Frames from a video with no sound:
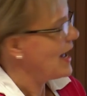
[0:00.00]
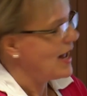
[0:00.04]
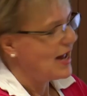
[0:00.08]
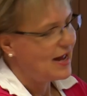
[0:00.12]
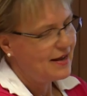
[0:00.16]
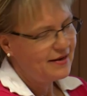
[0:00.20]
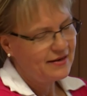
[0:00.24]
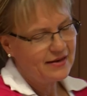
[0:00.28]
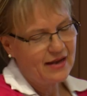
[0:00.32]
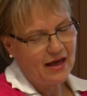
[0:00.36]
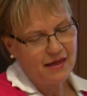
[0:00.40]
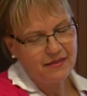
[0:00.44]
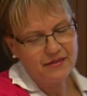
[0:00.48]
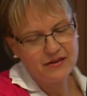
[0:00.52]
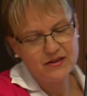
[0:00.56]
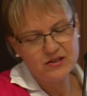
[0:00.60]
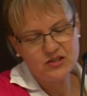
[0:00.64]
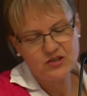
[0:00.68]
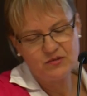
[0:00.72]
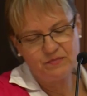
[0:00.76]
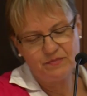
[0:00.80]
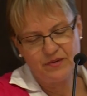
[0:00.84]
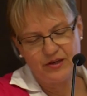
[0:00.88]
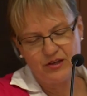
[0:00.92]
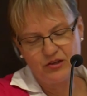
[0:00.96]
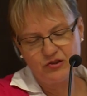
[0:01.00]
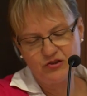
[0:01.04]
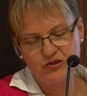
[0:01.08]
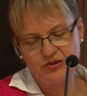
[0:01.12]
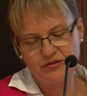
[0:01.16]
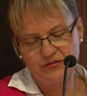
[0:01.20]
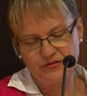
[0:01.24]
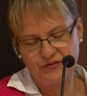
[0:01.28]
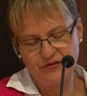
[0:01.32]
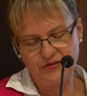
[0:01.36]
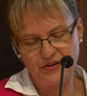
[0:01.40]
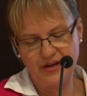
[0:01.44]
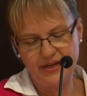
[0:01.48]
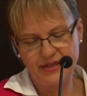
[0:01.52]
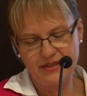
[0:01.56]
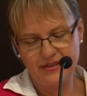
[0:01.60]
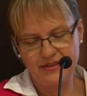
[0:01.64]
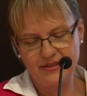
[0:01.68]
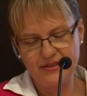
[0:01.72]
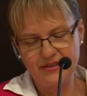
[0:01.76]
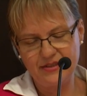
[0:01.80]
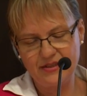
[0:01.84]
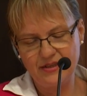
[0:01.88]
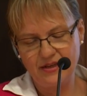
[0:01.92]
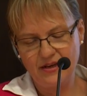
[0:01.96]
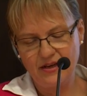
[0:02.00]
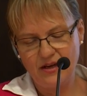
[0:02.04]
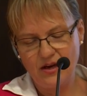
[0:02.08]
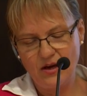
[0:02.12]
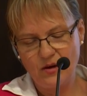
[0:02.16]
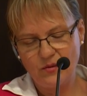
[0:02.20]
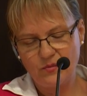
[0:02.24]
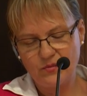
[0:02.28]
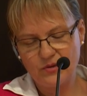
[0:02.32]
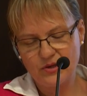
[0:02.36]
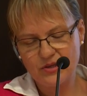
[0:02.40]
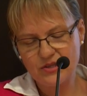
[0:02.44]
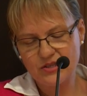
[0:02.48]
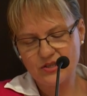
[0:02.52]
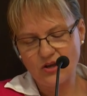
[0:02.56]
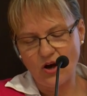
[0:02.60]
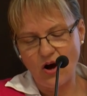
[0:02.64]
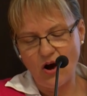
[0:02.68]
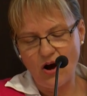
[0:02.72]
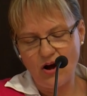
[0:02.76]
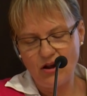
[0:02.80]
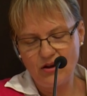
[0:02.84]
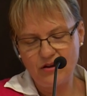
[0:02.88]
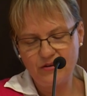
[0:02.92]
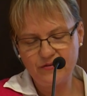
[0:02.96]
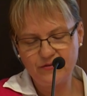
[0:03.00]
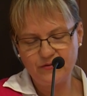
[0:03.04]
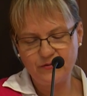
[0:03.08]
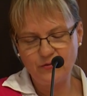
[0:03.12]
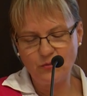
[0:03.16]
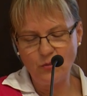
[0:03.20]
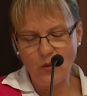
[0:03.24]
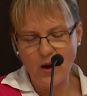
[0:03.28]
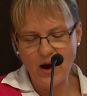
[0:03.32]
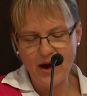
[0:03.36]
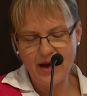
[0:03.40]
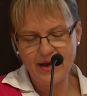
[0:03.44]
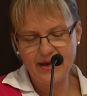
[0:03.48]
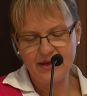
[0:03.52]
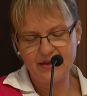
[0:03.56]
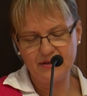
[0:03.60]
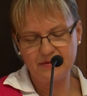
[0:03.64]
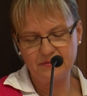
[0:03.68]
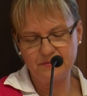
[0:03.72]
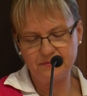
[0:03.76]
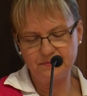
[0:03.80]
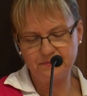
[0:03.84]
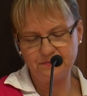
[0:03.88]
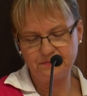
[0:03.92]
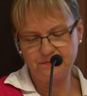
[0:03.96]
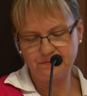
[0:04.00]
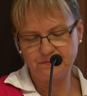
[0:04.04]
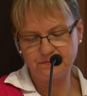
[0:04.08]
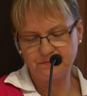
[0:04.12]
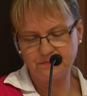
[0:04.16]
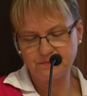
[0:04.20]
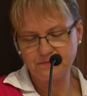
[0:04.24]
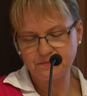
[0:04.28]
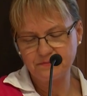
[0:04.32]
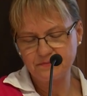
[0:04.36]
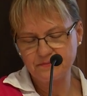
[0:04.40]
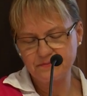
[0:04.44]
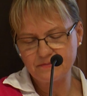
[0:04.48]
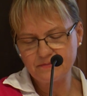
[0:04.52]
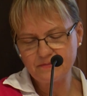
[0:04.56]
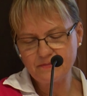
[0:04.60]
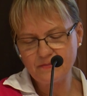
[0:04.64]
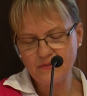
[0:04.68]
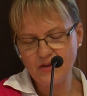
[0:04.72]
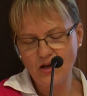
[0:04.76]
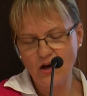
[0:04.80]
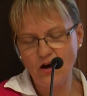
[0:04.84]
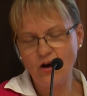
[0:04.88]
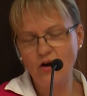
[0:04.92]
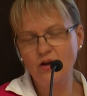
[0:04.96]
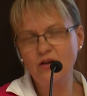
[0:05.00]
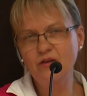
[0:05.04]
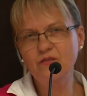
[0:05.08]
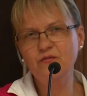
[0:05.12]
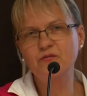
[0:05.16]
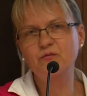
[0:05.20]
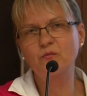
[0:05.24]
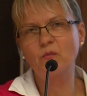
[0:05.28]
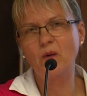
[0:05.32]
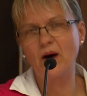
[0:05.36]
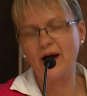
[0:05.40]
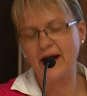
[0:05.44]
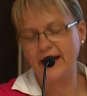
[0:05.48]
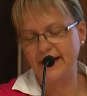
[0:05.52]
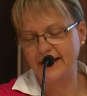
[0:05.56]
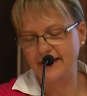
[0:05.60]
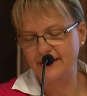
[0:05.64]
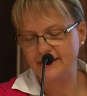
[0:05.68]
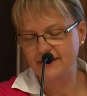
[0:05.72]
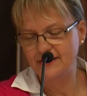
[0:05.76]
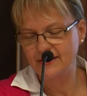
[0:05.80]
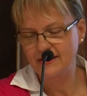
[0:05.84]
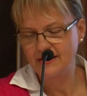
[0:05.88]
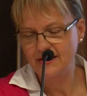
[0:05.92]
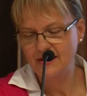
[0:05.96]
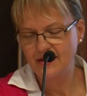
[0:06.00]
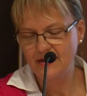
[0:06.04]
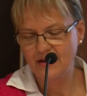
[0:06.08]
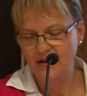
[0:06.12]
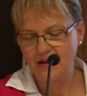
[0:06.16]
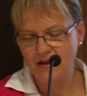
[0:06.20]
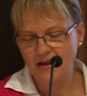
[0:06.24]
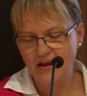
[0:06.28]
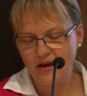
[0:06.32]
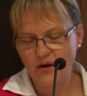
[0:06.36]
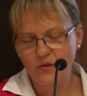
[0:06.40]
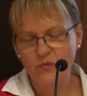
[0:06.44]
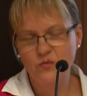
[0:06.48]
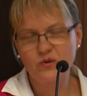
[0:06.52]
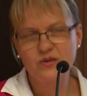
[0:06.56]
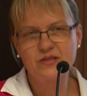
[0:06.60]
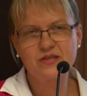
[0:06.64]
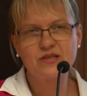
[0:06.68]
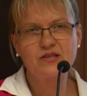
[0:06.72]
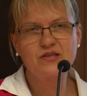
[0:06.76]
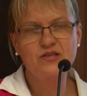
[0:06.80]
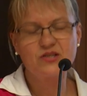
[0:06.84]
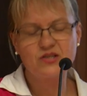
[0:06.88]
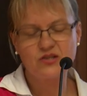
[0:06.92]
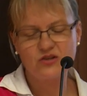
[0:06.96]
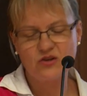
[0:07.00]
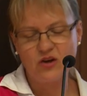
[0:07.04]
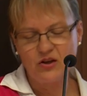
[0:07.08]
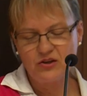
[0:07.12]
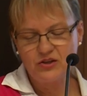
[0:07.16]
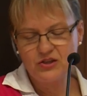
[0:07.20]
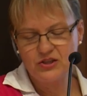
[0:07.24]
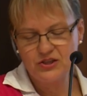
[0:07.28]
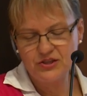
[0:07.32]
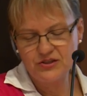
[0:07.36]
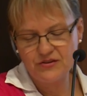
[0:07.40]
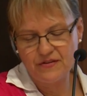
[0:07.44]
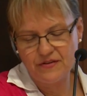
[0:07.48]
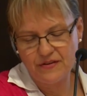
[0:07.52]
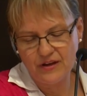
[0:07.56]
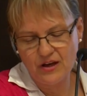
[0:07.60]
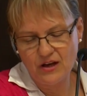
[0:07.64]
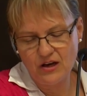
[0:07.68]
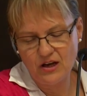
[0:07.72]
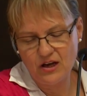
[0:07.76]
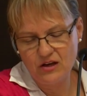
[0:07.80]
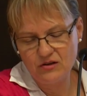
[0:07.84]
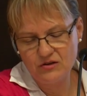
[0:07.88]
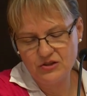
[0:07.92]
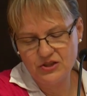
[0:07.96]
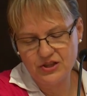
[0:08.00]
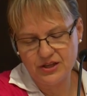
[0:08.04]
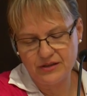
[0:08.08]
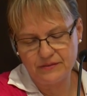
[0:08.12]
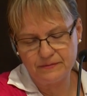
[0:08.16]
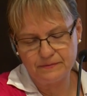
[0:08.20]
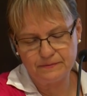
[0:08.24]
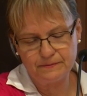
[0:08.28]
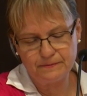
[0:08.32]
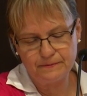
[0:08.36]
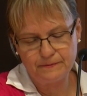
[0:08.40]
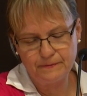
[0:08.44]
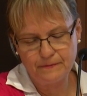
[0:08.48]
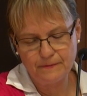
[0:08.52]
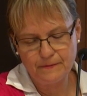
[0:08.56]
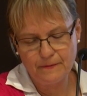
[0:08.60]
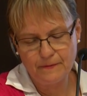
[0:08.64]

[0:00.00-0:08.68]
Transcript: another spiritual friend was Olive Wyon. Olive Wyon was a Scottish theologian